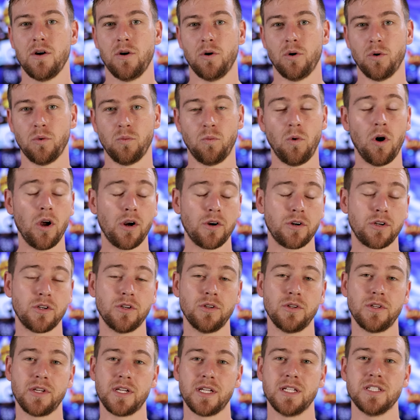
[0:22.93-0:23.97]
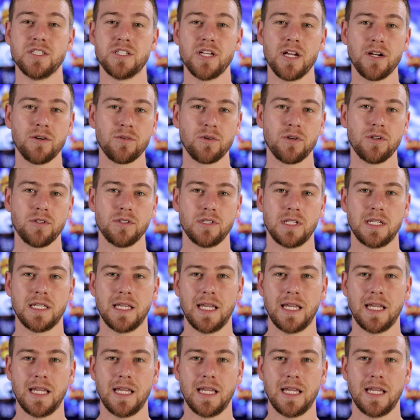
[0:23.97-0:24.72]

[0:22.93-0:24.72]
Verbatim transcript: or water cooling in general